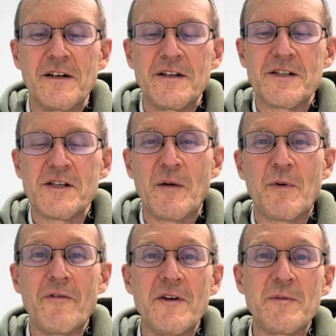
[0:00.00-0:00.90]
It's not
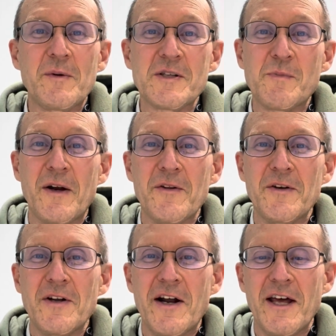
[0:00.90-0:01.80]
perfect, but it's better than
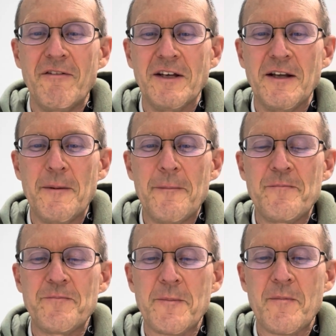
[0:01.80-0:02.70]
not having it.
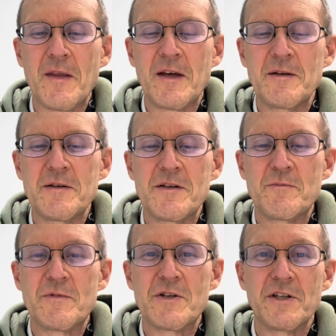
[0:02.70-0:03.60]

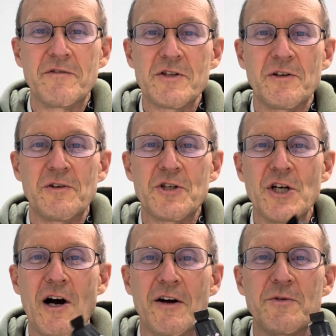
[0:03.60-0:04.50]
Delivers a little
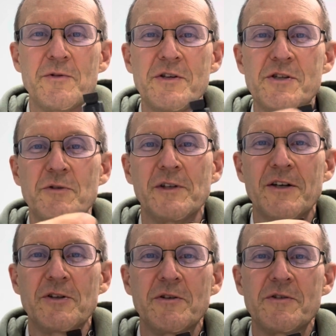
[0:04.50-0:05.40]
shock through these two
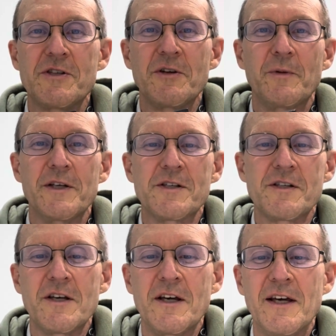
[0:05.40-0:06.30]
electrodes to your wrist.
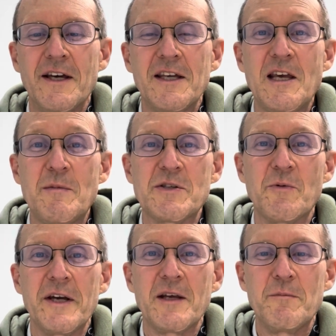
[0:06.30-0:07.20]
Keeps you
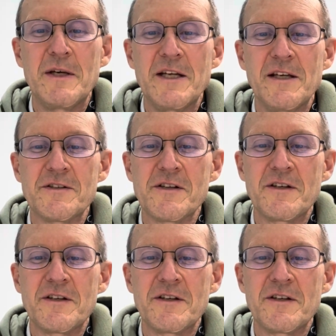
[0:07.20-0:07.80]
awake in meetings.